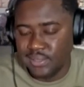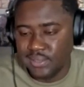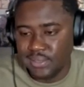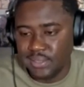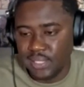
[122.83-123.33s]

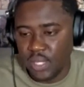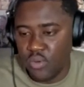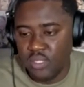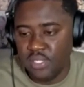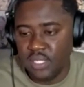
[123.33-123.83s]
They won't
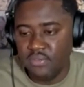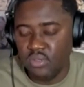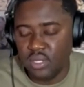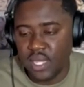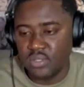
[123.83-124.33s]
even give you a
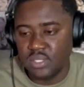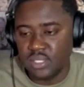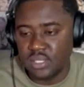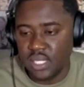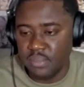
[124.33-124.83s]
counseling
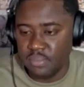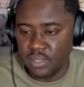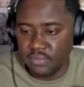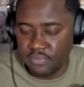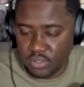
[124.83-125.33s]
statement
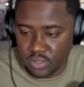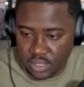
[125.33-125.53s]
first.